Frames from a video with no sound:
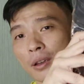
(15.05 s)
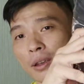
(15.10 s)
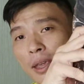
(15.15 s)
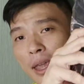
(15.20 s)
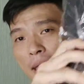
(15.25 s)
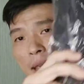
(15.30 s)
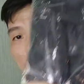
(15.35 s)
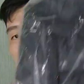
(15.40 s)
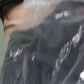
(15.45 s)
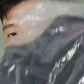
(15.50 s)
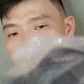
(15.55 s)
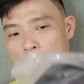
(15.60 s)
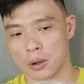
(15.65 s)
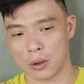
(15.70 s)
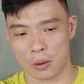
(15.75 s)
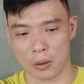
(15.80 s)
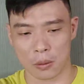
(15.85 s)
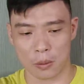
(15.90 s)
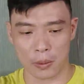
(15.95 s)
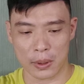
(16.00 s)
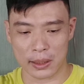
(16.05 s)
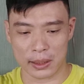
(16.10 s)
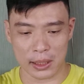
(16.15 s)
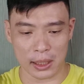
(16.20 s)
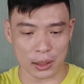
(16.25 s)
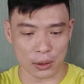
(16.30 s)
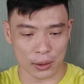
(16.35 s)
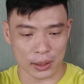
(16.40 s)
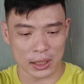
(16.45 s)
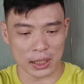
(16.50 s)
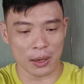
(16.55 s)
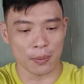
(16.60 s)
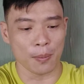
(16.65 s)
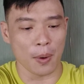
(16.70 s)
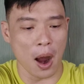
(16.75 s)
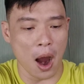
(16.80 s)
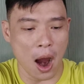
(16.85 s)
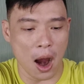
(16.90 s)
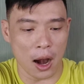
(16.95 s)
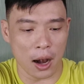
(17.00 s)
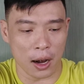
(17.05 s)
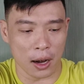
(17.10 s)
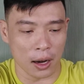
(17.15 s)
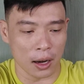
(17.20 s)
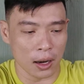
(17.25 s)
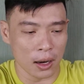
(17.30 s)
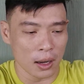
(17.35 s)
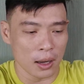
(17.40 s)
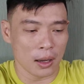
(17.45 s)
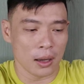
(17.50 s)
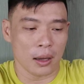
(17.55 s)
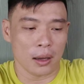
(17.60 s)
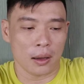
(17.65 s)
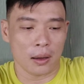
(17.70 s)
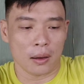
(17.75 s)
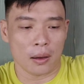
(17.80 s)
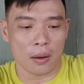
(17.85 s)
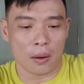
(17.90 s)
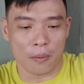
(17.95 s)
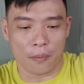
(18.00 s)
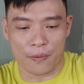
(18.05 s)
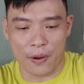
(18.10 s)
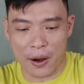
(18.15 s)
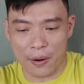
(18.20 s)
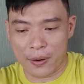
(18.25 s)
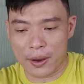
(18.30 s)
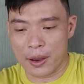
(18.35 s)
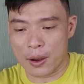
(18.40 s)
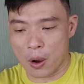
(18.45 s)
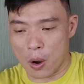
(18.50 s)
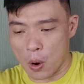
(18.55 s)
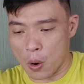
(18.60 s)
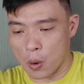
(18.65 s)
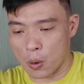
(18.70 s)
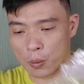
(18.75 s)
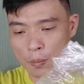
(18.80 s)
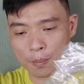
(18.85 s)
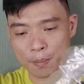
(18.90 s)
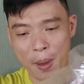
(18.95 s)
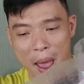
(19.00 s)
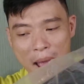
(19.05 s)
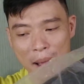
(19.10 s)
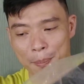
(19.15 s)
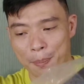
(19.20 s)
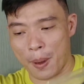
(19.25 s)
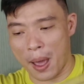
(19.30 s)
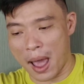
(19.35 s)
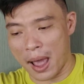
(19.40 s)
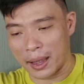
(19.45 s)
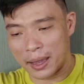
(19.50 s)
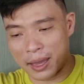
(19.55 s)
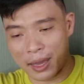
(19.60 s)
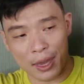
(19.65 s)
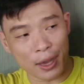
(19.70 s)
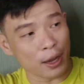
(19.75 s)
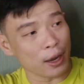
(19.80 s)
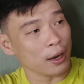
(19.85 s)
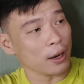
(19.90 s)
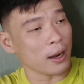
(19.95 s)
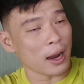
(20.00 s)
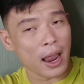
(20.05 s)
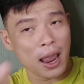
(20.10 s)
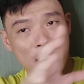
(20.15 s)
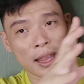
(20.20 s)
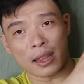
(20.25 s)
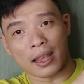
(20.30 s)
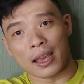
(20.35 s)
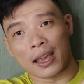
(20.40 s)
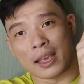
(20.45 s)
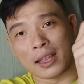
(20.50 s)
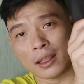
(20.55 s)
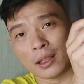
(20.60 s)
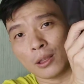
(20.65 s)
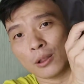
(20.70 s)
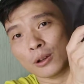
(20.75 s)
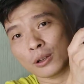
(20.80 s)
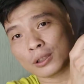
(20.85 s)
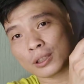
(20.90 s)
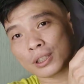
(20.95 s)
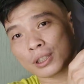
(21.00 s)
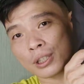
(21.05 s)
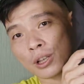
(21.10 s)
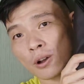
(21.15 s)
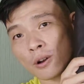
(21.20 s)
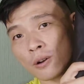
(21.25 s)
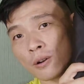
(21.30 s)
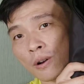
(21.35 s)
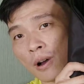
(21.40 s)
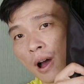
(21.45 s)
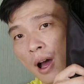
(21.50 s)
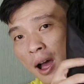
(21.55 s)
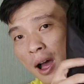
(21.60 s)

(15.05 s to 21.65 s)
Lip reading: Okay, so we just received our very own backpack here, and it looks so